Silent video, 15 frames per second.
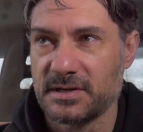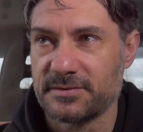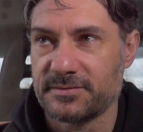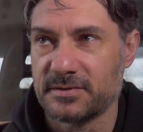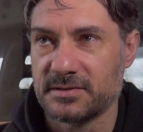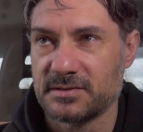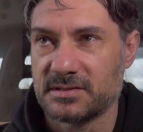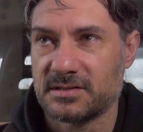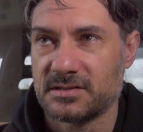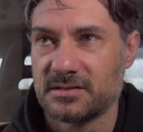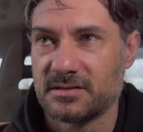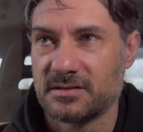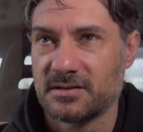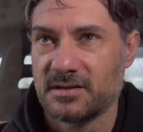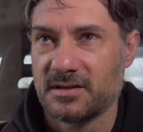difference.
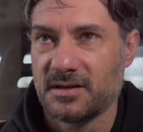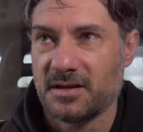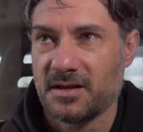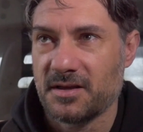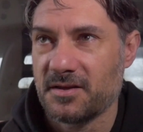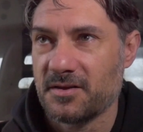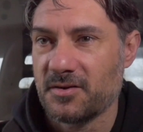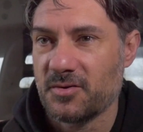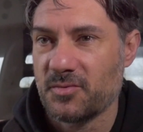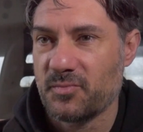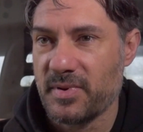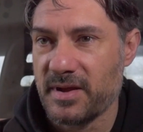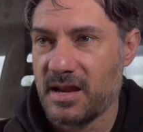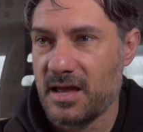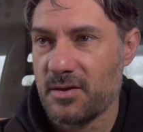
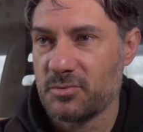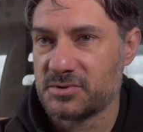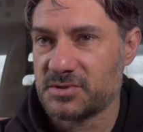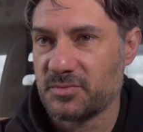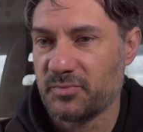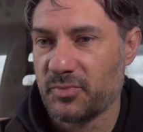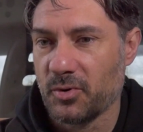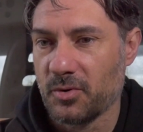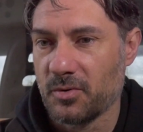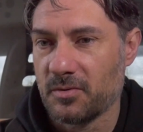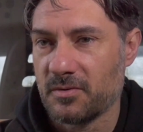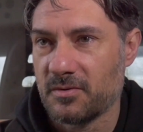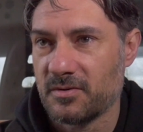Being able to put